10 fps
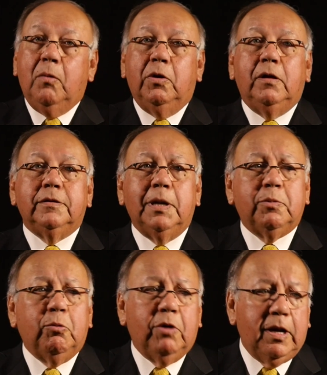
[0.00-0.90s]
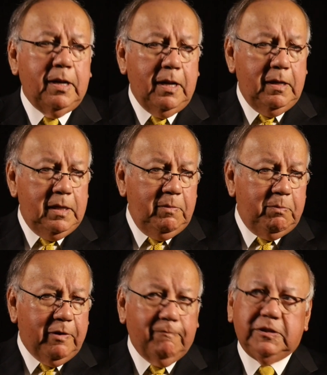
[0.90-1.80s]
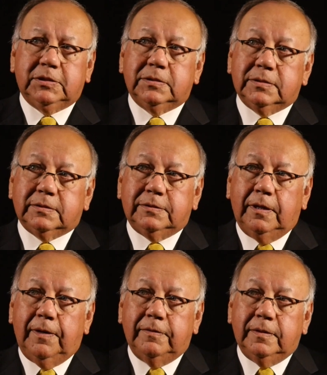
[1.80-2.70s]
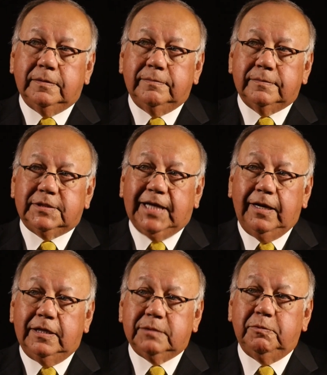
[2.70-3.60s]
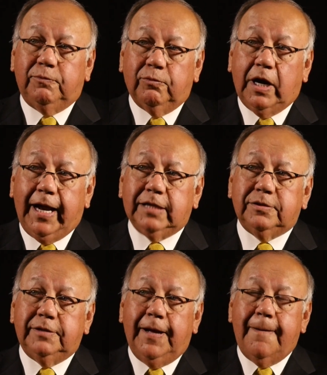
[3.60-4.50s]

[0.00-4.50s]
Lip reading: Well, number one, let me preface saying this before I answer that.